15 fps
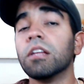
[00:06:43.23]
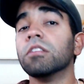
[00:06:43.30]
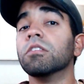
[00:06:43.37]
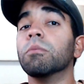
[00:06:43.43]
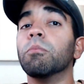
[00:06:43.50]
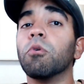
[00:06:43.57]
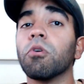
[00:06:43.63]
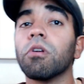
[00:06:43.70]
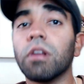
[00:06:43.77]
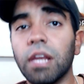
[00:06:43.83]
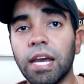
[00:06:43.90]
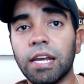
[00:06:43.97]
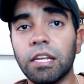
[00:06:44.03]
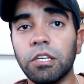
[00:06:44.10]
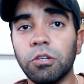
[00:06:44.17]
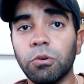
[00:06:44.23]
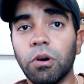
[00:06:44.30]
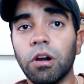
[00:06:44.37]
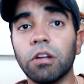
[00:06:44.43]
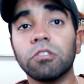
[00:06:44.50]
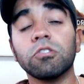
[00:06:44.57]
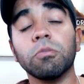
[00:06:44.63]
the more likely you
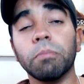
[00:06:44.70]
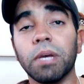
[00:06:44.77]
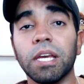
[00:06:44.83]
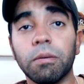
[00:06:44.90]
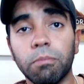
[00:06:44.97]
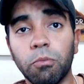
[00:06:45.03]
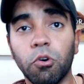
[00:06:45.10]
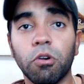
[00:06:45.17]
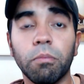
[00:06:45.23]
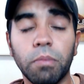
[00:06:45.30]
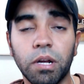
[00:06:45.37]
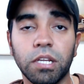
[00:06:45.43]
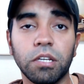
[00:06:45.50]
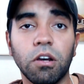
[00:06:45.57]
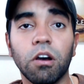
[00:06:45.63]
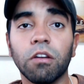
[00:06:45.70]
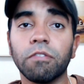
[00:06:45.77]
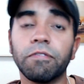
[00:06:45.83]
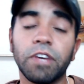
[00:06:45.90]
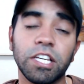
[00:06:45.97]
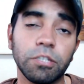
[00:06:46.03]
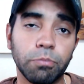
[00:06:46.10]
are to make more money on
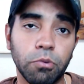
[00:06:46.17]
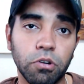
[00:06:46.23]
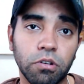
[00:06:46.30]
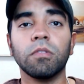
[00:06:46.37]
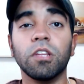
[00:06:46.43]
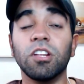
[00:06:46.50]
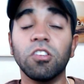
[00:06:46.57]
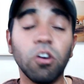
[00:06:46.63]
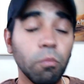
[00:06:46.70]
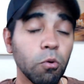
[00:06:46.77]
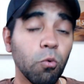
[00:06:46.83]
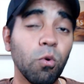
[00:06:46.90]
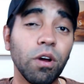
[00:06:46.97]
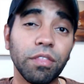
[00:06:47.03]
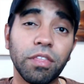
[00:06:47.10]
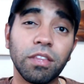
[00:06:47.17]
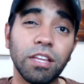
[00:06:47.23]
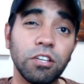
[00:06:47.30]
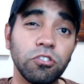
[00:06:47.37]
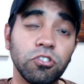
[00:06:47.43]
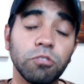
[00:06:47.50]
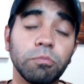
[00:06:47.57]
Facebook. The number one thing that
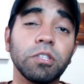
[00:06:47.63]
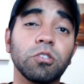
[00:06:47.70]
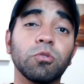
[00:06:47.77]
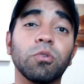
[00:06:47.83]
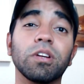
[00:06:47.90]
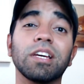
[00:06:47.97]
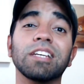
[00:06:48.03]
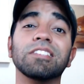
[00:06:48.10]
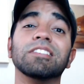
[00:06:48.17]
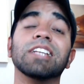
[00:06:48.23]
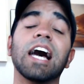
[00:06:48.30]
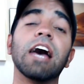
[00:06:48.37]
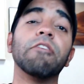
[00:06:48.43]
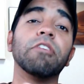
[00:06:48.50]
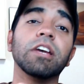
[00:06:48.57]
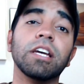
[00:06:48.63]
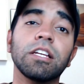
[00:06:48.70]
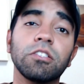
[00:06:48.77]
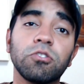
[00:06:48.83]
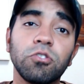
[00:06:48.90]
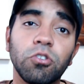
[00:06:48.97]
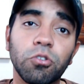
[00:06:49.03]
you should be doing is diving
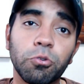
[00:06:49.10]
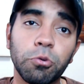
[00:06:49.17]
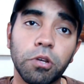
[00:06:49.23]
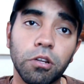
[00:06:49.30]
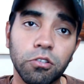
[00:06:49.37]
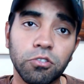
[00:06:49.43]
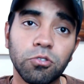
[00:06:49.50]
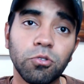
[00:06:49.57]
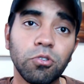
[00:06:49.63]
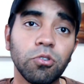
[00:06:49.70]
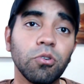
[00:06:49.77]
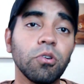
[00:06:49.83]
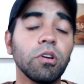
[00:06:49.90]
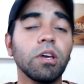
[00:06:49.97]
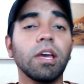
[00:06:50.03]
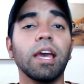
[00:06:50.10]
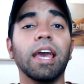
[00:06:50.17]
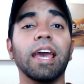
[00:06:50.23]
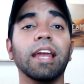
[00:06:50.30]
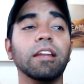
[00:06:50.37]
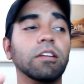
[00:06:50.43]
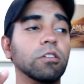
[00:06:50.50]
into your Creator Studio
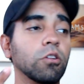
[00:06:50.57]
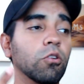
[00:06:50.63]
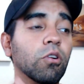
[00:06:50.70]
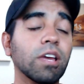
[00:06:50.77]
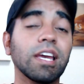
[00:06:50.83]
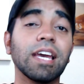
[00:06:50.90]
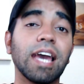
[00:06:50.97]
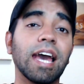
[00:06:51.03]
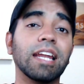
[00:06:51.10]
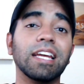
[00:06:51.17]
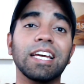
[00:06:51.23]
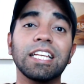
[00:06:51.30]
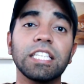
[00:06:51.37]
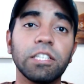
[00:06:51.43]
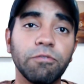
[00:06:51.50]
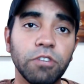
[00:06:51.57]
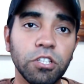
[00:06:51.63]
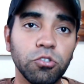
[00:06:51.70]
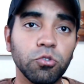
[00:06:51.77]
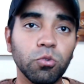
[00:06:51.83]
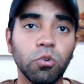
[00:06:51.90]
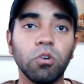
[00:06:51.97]
and looking at
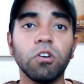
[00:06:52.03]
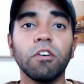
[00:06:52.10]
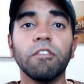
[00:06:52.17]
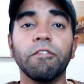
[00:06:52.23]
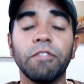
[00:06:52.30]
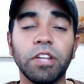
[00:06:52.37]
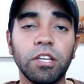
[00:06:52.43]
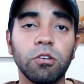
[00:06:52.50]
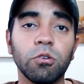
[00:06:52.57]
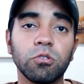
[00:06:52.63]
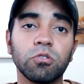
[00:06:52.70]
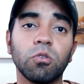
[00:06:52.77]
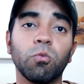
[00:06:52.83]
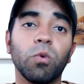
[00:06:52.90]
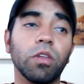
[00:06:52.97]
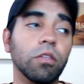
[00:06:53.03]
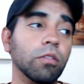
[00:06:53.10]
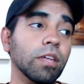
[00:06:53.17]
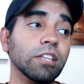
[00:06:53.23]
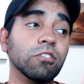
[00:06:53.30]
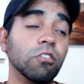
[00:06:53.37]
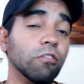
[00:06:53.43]
individual videos, whether
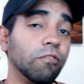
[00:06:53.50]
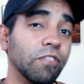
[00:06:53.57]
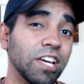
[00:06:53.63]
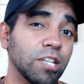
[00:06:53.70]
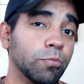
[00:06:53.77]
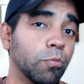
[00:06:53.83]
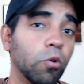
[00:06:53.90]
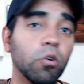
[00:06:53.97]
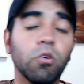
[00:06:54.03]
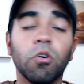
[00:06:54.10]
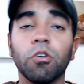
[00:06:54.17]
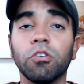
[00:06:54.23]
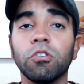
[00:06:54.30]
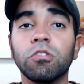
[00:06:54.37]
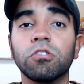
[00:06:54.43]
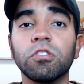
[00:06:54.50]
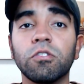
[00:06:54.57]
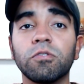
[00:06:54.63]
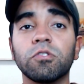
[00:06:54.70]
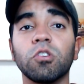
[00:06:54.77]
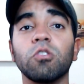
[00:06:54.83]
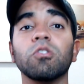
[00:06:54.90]
that's on Facebook or
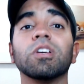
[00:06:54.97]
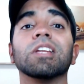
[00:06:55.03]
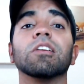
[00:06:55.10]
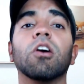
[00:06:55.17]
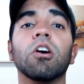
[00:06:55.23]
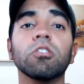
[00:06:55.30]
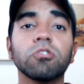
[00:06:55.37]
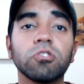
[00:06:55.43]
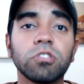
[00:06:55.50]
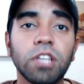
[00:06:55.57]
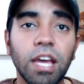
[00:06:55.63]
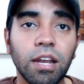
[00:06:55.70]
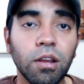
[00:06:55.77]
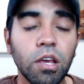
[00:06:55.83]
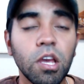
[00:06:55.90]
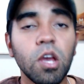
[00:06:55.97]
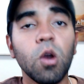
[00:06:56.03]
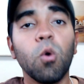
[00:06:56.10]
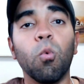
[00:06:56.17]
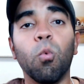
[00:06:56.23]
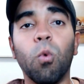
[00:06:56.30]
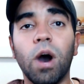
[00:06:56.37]
YouTube, so you can understand
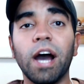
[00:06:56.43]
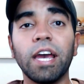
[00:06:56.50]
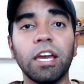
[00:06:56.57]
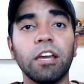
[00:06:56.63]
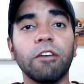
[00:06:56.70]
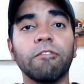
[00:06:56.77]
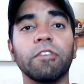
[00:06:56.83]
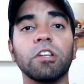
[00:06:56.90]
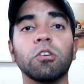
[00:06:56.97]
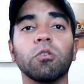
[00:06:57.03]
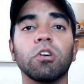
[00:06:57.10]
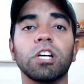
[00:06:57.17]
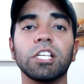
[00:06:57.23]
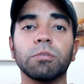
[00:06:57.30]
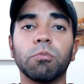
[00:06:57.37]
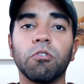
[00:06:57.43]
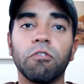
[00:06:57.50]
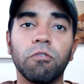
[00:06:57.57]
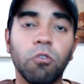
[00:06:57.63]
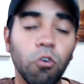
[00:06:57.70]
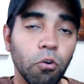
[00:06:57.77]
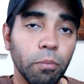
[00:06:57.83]
why a video is
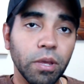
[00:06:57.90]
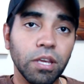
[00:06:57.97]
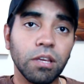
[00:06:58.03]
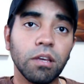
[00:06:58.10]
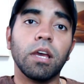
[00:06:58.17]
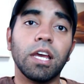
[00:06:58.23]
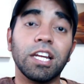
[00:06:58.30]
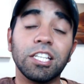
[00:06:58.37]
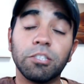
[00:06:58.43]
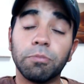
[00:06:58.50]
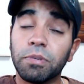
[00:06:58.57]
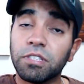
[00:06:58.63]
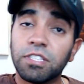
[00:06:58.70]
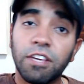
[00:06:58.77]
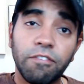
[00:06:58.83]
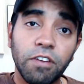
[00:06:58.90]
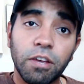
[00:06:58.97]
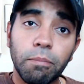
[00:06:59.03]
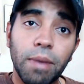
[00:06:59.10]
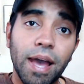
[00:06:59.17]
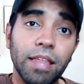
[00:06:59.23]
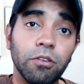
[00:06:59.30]
performing in a specific
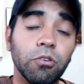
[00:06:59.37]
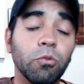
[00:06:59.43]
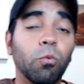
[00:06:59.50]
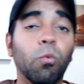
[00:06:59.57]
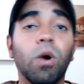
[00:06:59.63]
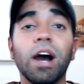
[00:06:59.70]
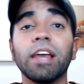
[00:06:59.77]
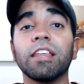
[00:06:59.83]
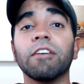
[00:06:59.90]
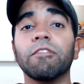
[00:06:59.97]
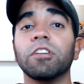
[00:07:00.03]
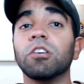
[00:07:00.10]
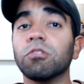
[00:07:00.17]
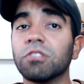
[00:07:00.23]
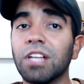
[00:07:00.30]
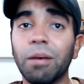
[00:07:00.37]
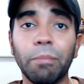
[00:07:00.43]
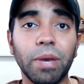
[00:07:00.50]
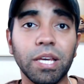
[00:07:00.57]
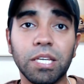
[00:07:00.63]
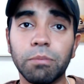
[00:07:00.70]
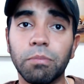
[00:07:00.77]
manner, why that video is not
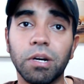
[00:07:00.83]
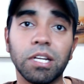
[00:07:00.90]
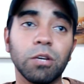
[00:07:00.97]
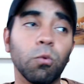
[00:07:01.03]
making money,